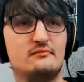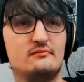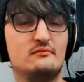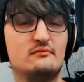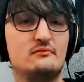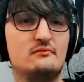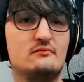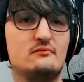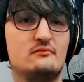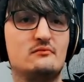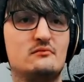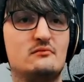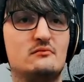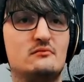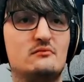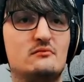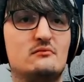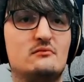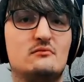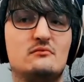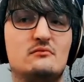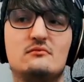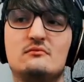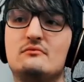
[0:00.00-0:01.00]

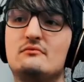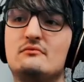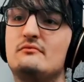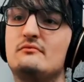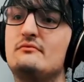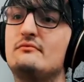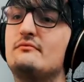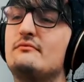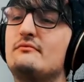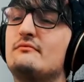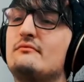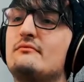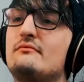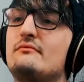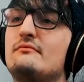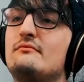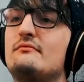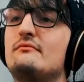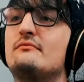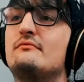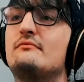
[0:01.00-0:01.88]
Nothing is said.